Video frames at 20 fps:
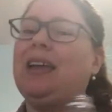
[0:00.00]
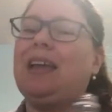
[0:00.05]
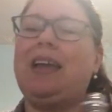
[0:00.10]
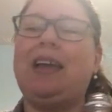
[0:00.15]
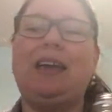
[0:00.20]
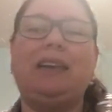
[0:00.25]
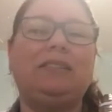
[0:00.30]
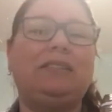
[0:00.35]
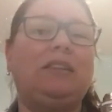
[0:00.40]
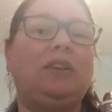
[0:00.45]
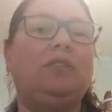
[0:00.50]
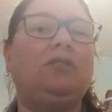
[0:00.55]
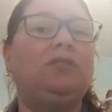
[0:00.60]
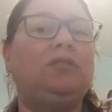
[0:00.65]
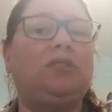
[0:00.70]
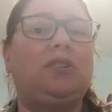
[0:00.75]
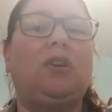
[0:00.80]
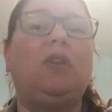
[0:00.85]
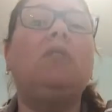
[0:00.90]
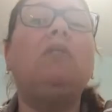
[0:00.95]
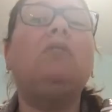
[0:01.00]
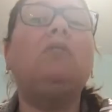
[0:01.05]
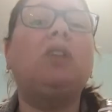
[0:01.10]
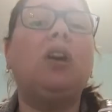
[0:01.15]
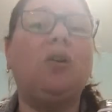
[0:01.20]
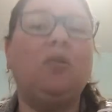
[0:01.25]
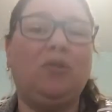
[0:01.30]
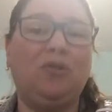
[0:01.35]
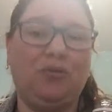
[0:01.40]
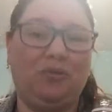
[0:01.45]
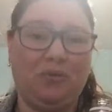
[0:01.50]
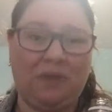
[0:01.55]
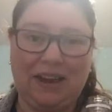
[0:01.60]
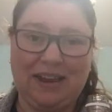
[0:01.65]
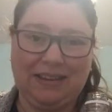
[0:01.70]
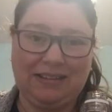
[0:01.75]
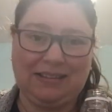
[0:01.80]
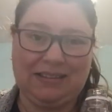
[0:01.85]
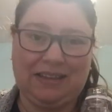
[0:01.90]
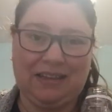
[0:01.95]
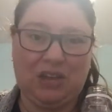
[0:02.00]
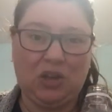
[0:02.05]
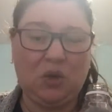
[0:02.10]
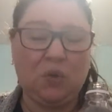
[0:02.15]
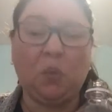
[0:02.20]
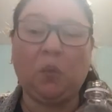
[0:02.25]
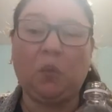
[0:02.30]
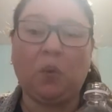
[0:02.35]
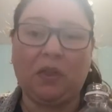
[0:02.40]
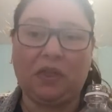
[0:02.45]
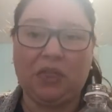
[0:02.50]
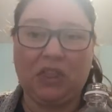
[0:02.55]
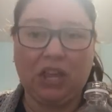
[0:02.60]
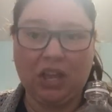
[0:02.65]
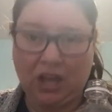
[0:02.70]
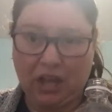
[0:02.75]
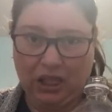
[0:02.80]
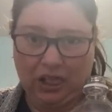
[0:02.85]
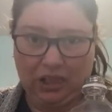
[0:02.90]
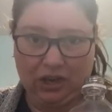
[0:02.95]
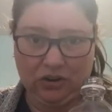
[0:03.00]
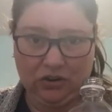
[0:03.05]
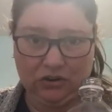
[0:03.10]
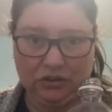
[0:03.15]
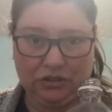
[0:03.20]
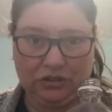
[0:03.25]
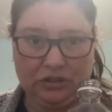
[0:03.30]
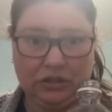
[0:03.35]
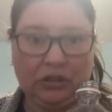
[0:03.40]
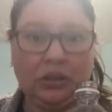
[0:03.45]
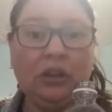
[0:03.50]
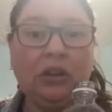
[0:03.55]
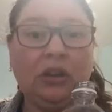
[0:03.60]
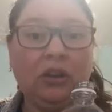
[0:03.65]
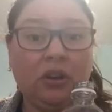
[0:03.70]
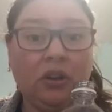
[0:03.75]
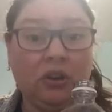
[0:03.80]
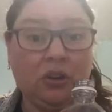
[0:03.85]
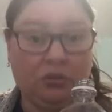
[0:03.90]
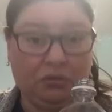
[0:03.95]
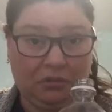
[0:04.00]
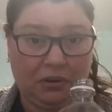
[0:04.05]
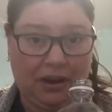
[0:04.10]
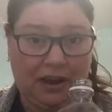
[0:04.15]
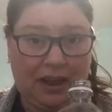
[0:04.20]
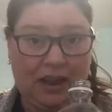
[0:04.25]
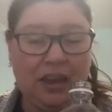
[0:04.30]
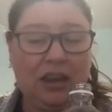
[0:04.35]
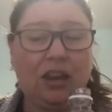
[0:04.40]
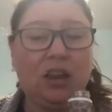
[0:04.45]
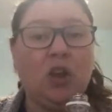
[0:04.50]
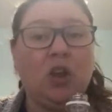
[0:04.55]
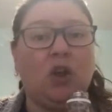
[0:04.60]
Guys, don't go crazy with the colors, right?